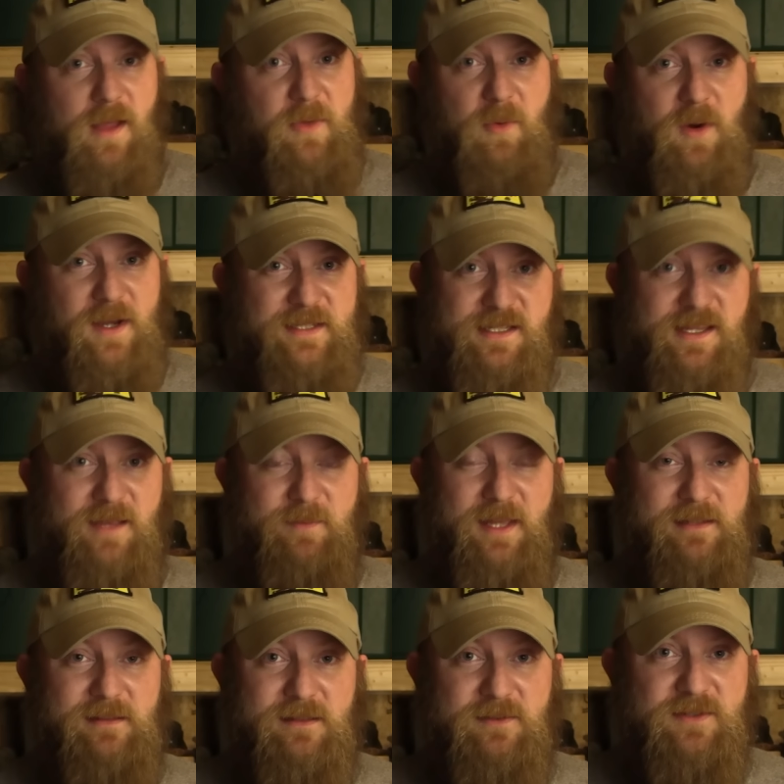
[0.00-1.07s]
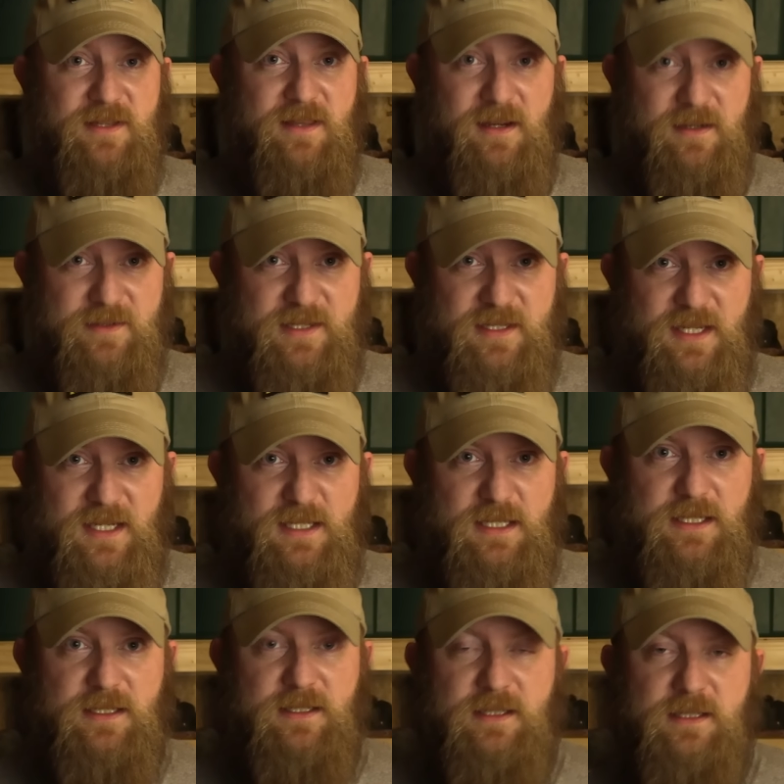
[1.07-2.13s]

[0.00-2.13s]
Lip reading: otherwise they may lose their seat.